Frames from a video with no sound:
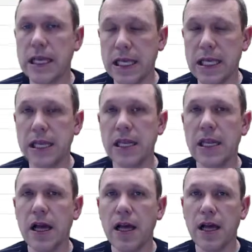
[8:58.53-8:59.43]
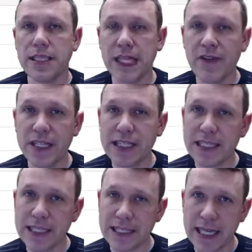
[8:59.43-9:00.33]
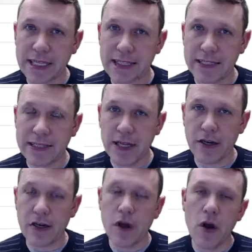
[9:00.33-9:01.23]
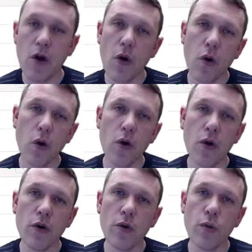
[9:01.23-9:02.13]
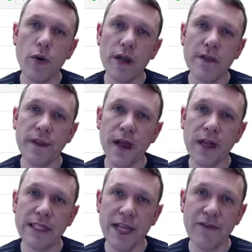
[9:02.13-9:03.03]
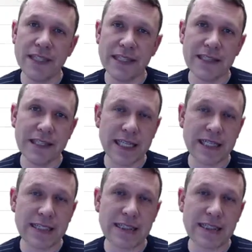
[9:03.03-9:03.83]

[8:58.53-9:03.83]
in a TVCC testing center or with a TVCC testing